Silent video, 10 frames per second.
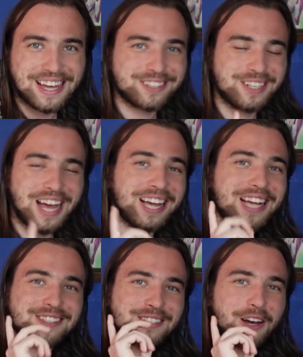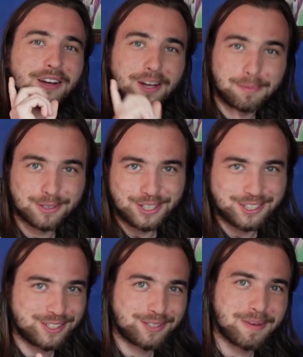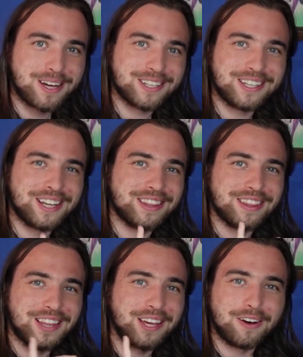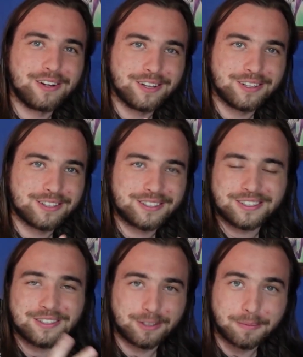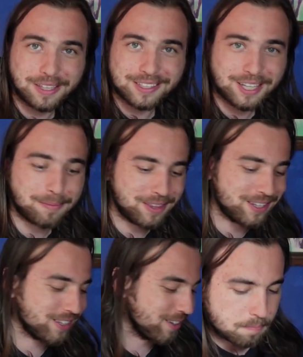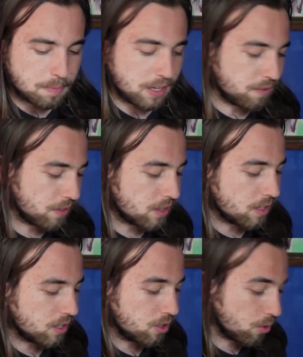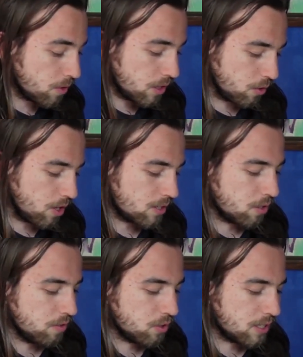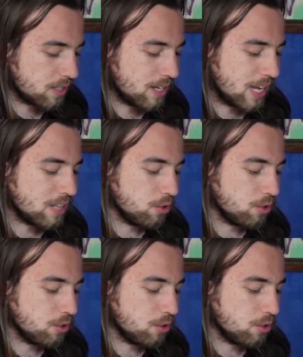I asked a couple judges about it, and they all told me the same thing. But if you're in the cross overdress state and you